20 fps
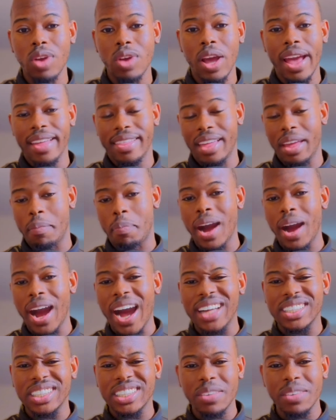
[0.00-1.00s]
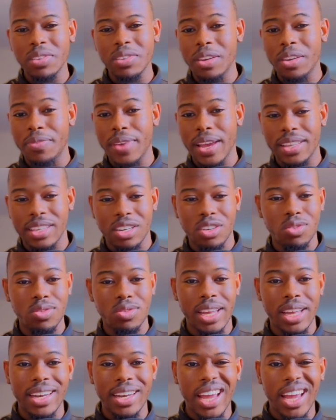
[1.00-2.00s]
they positively affected and who they
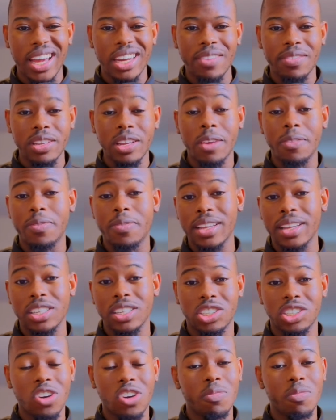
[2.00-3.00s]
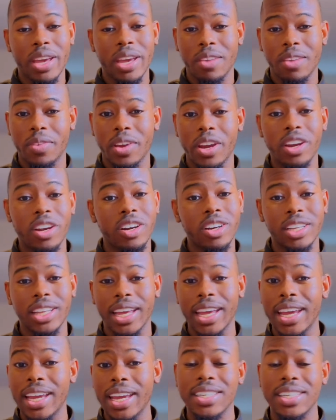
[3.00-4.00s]
negatively affected showed me at a very early
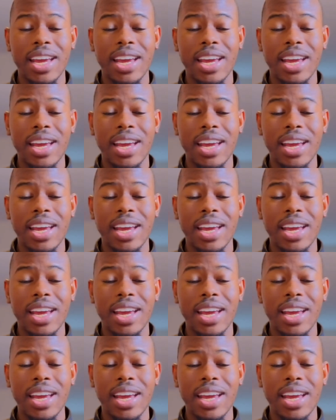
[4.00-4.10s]
age